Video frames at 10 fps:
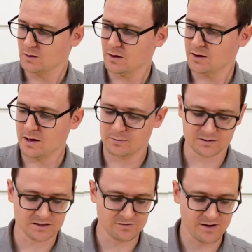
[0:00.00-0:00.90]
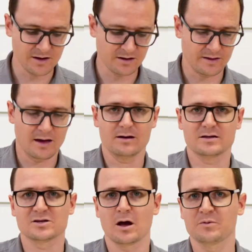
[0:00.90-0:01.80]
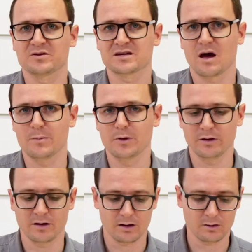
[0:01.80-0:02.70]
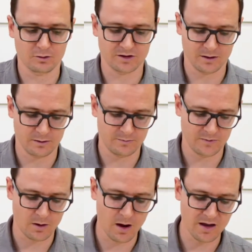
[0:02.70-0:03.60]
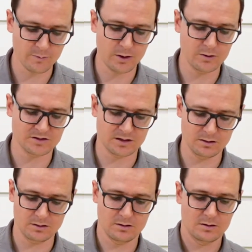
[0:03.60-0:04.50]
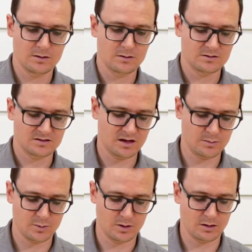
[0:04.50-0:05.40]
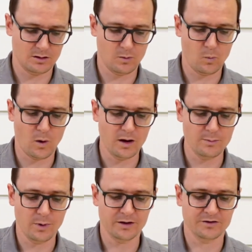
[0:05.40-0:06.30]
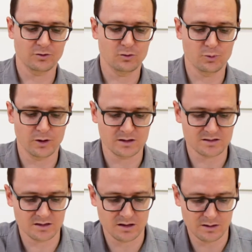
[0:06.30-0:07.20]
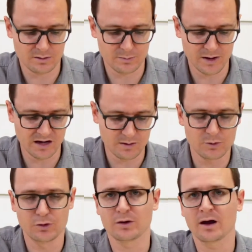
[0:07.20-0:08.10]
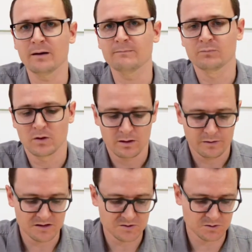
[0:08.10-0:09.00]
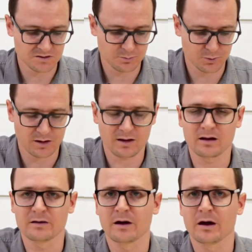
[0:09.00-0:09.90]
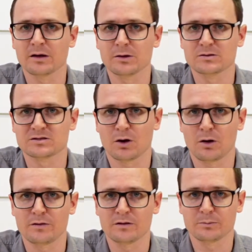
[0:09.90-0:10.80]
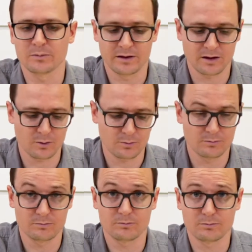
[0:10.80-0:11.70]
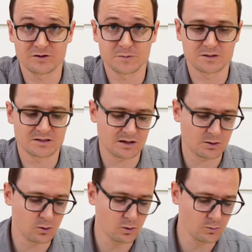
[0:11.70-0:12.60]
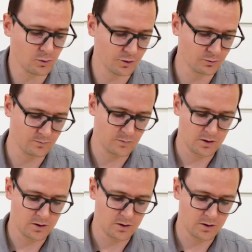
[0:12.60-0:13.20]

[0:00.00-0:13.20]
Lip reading: Now, surrounding that, it's time to start building our clock tower. Now, I am using some 1x2 bricks in medium nougat. This was the brick color that I used on the Lego Brisbane City Hall model.